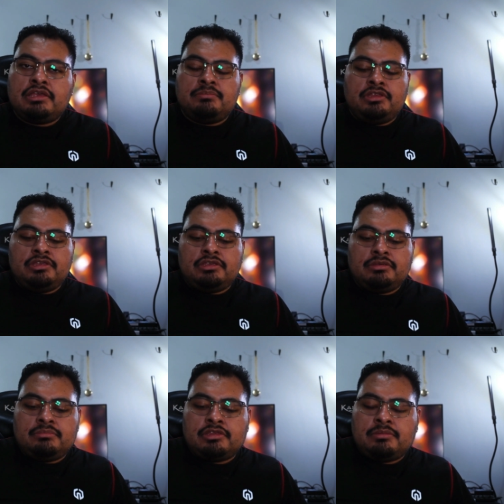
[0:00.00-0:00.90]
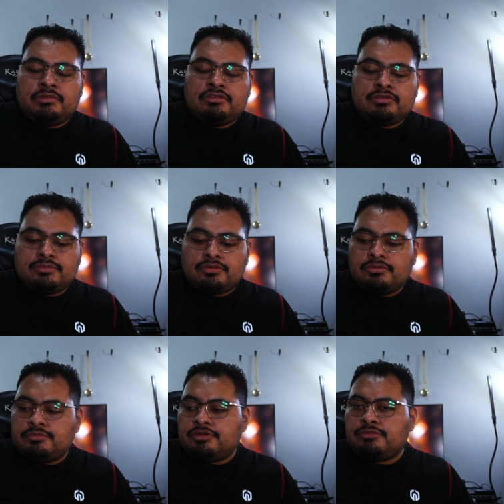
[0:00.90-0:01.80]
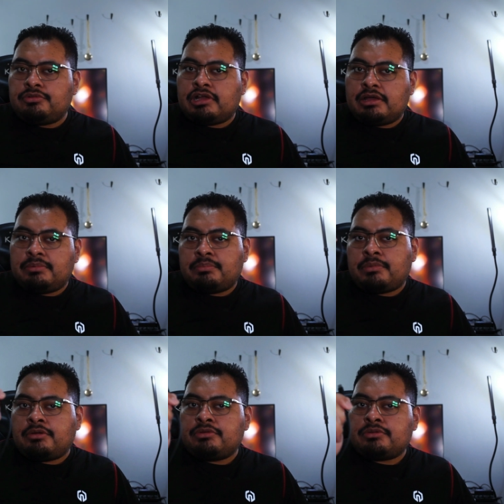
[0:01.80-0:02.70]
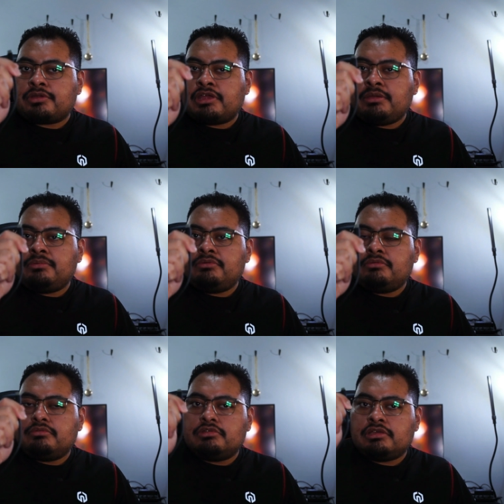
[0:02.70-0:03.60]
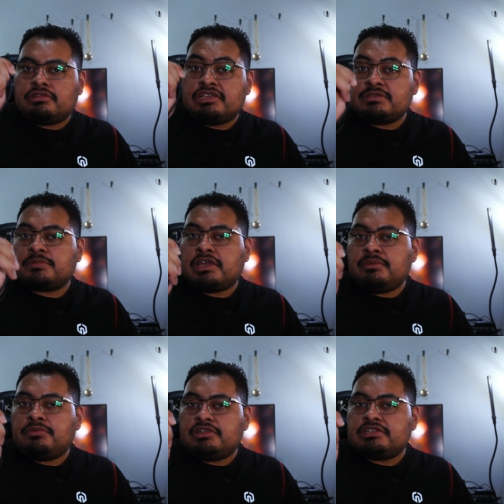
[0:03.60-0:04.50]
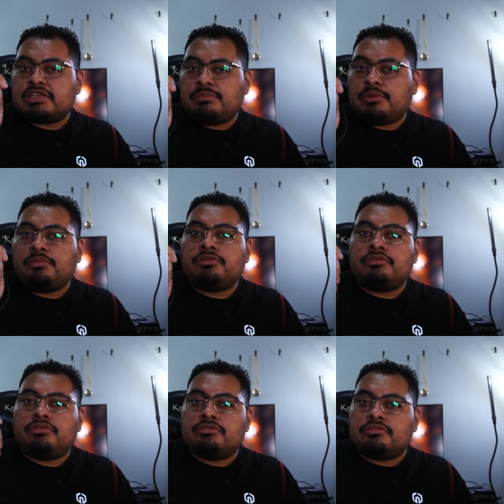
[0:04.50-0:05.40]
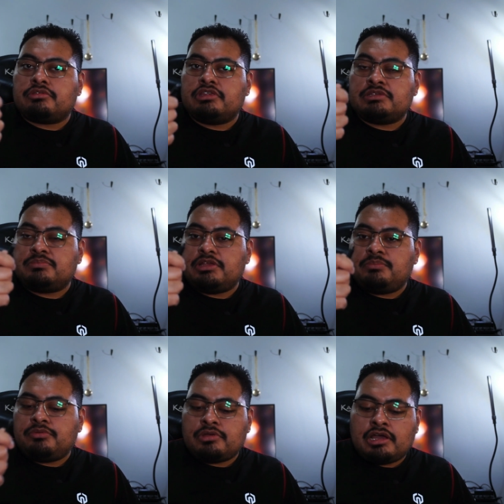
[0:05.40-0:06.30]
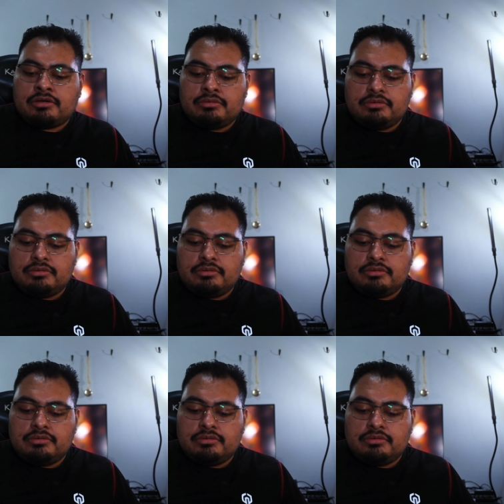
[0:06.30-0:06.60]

mini the minus forum you will have a power cable now this cable is capable of display port out